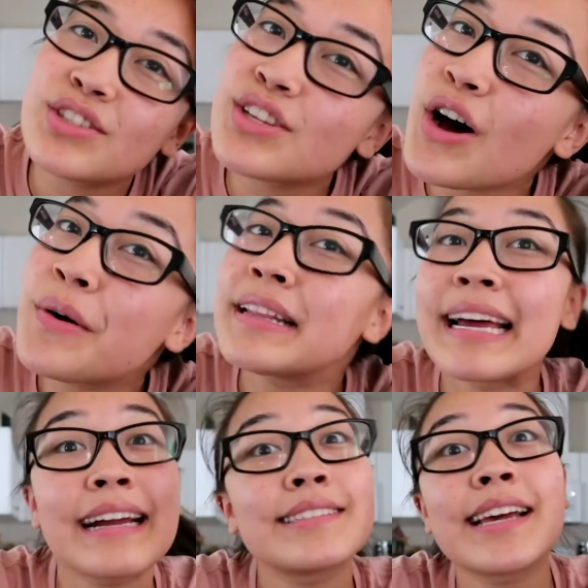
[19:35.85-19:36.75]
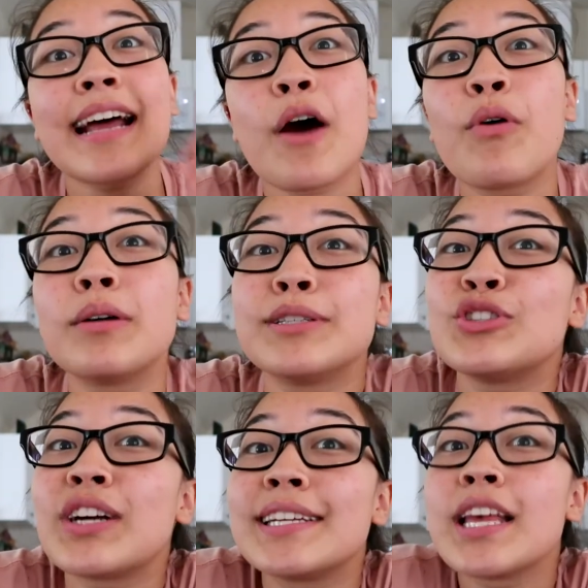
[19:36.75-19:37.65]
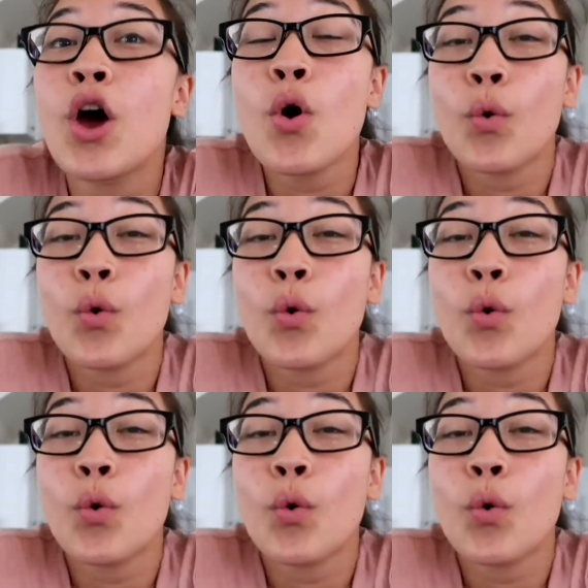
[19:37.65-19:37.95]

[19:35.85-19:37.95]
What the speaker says: So like I said, I will update you guys